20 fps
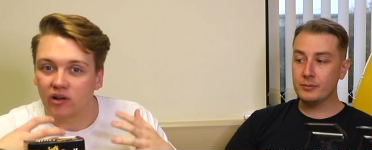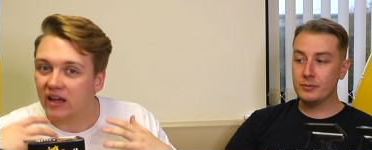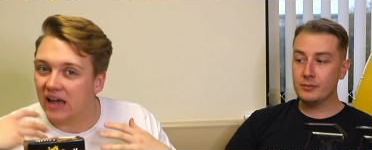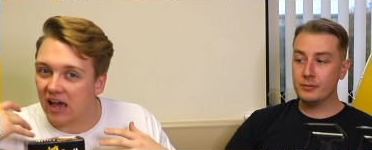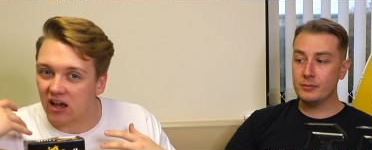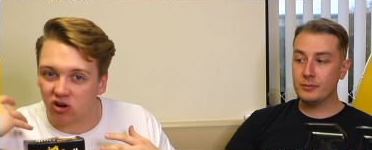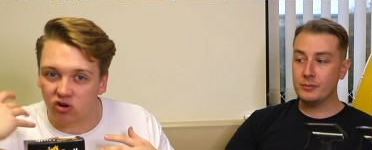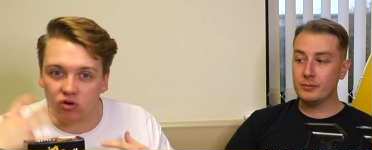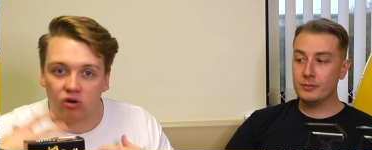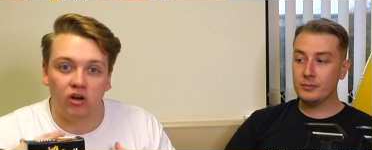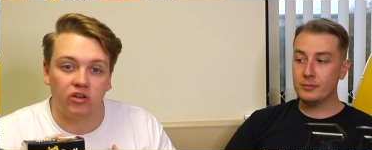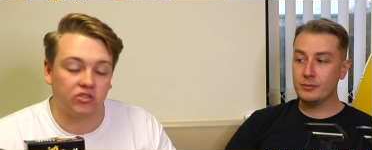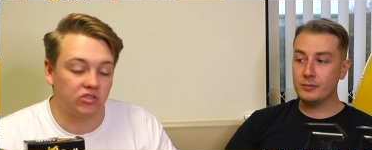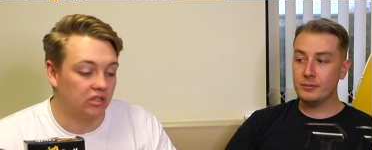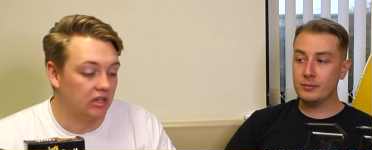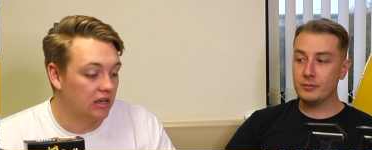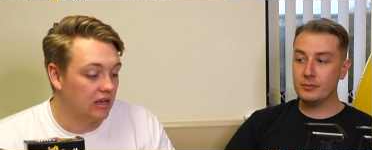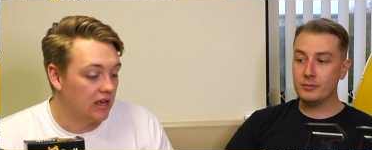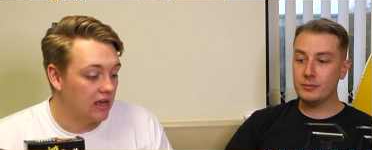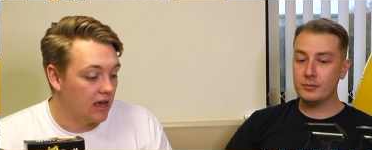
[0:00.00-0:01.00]
Speaker 1: and get
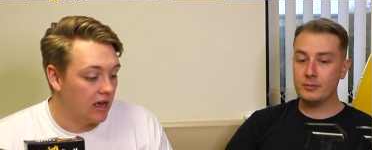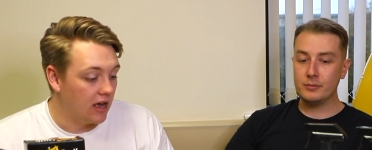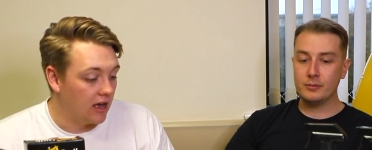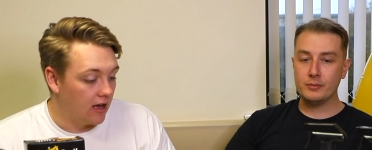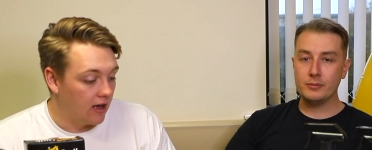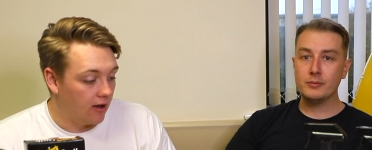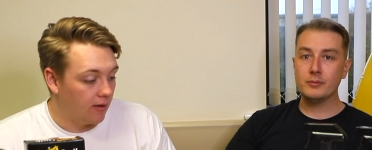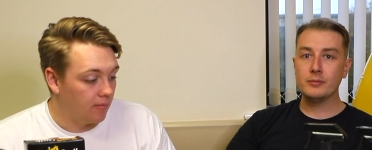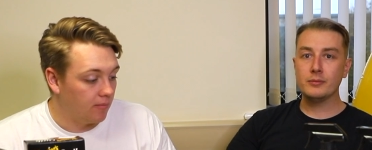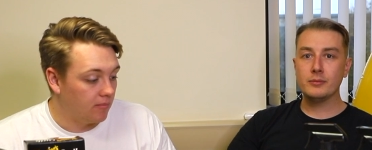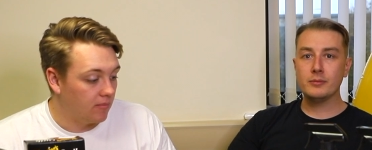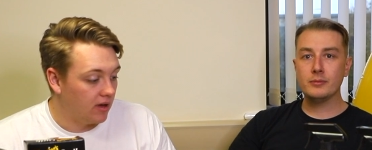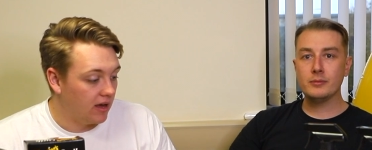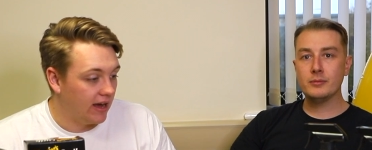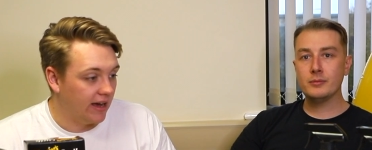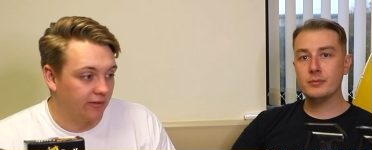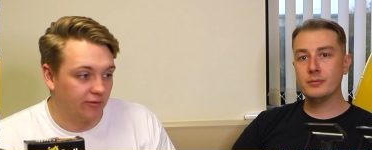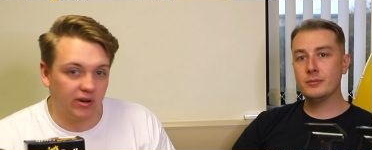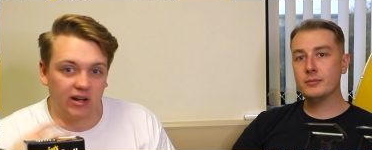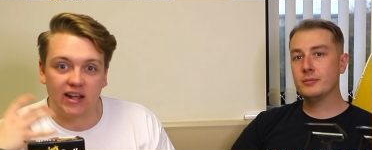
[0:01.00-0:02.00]
across um,
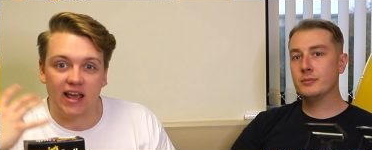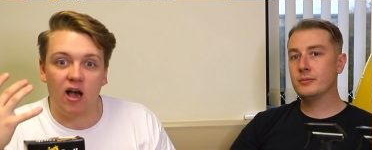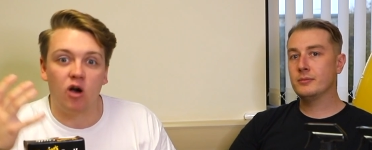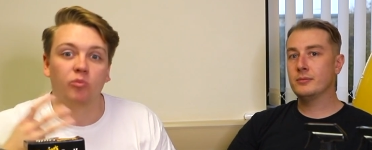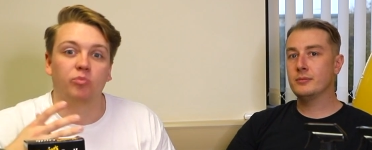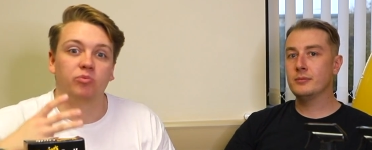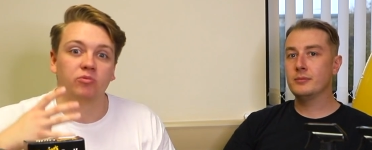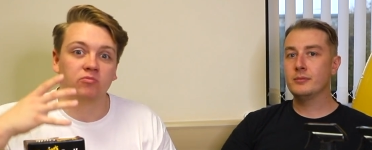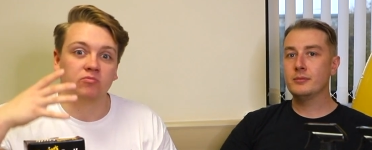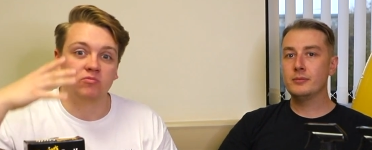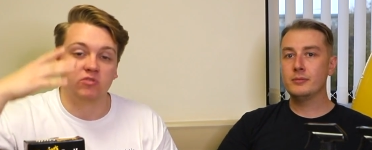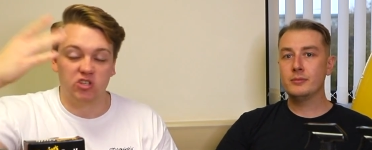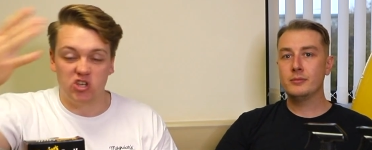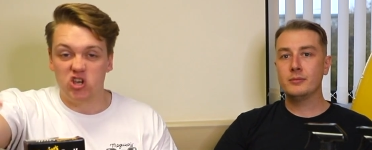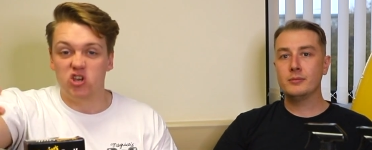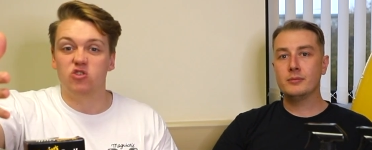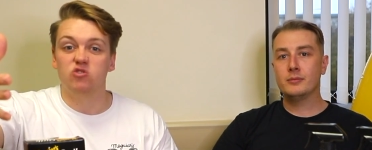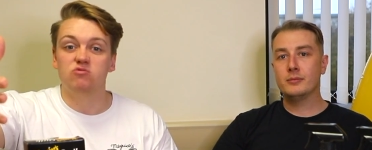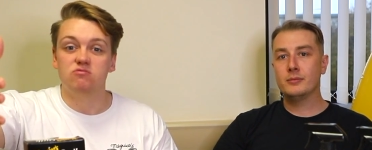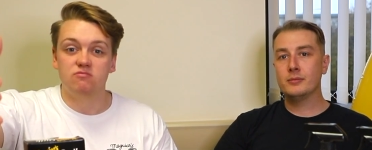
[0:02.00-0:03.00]
and really help
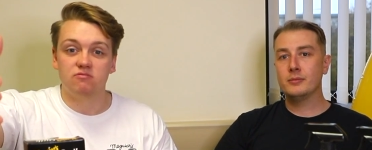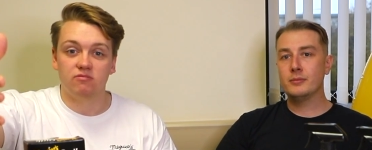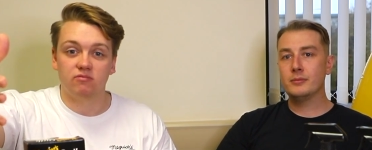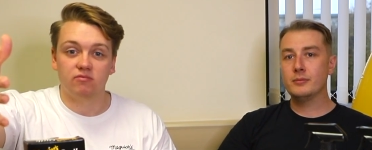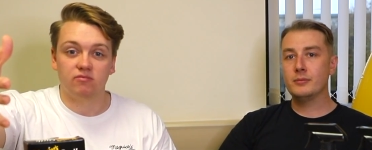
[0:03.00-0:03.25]
you,